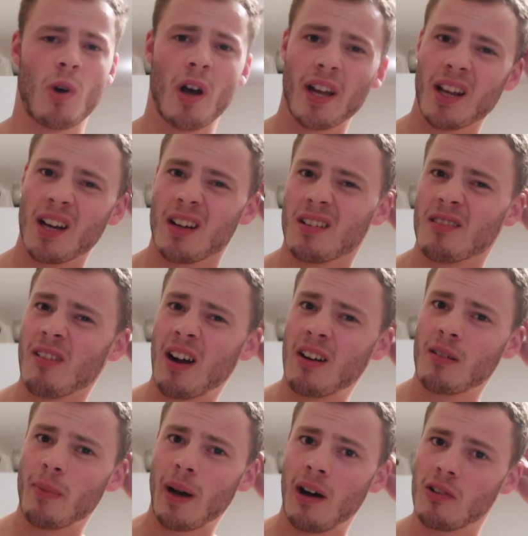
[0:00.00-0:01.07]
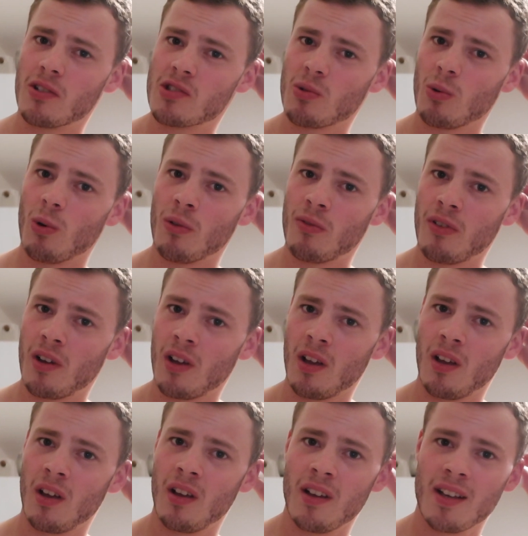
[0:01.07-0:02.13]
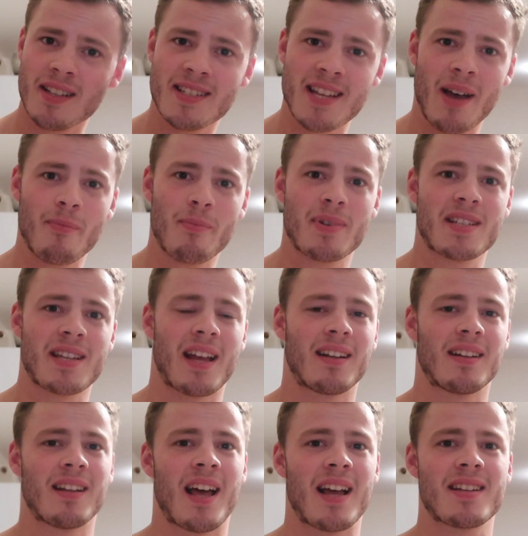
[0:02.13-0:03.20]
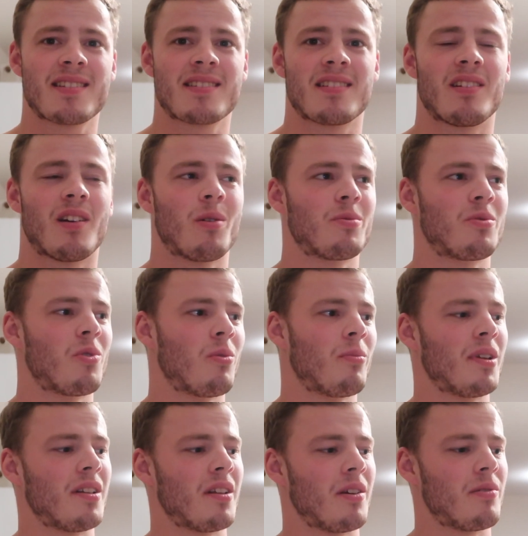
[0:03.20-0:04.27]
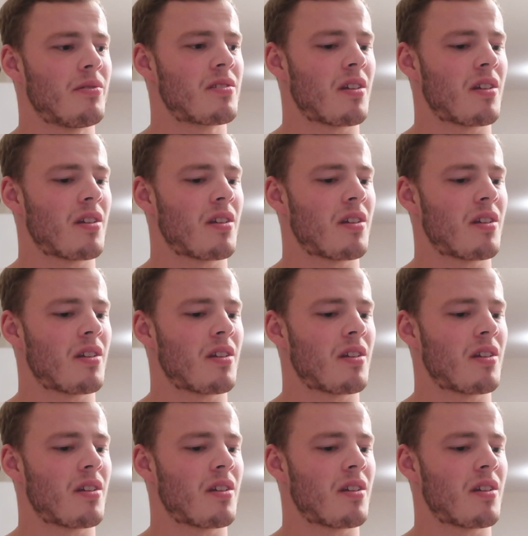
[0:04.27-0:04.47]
Working at around about sort of 10% less than I would normally do.